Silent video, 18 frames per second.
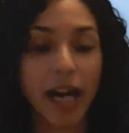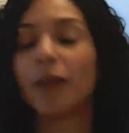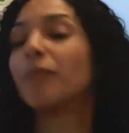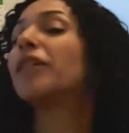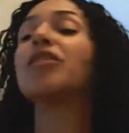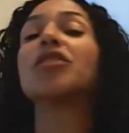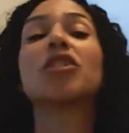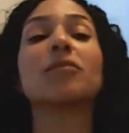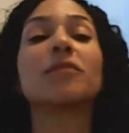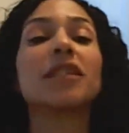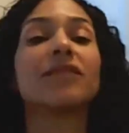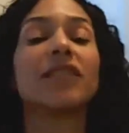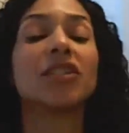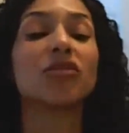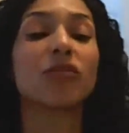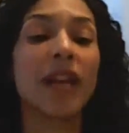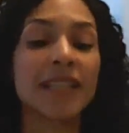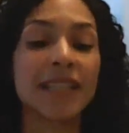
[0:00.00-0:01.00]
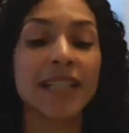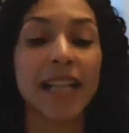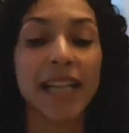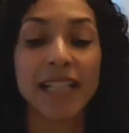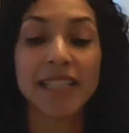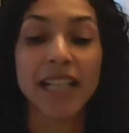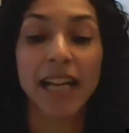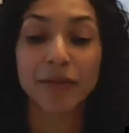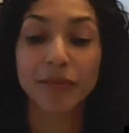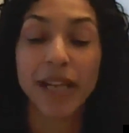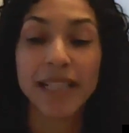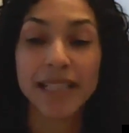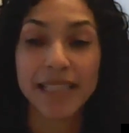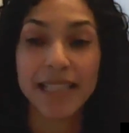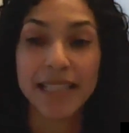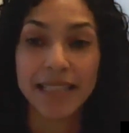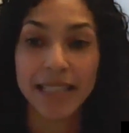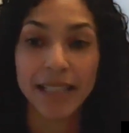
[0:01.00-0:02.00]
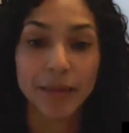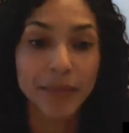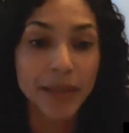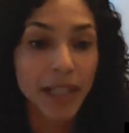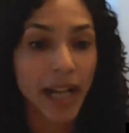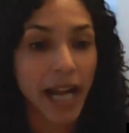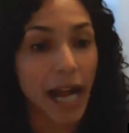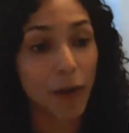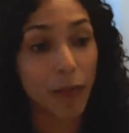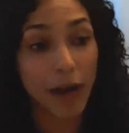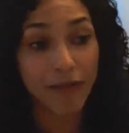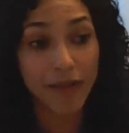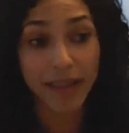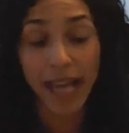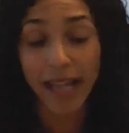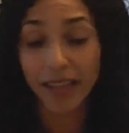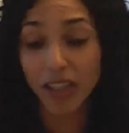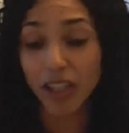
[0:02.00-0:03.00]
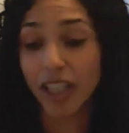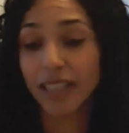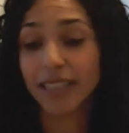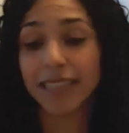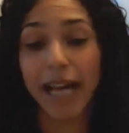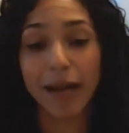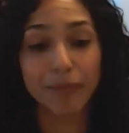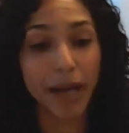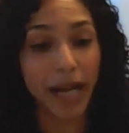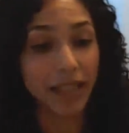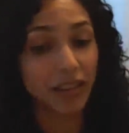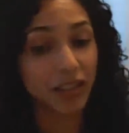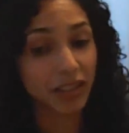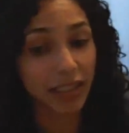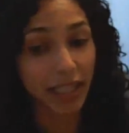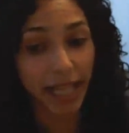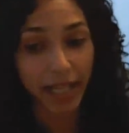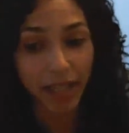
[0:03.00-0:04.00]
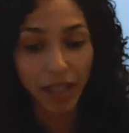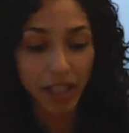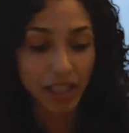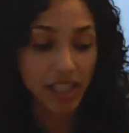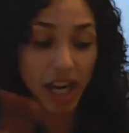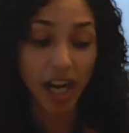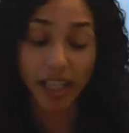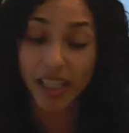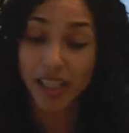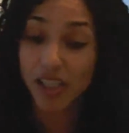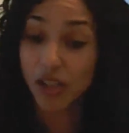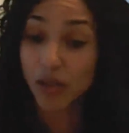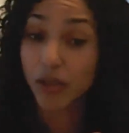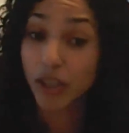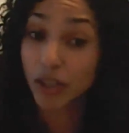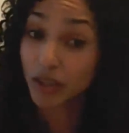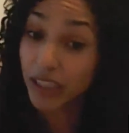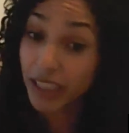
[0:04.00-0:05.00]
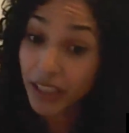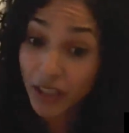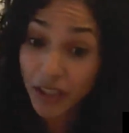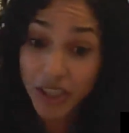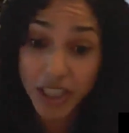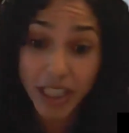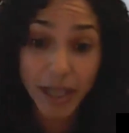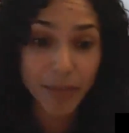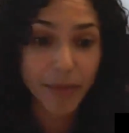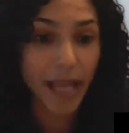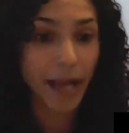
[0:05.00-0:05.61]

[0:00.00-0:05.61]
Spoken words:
in terms of addressing anti-racism. However that looks, that might look like talking to your leadership,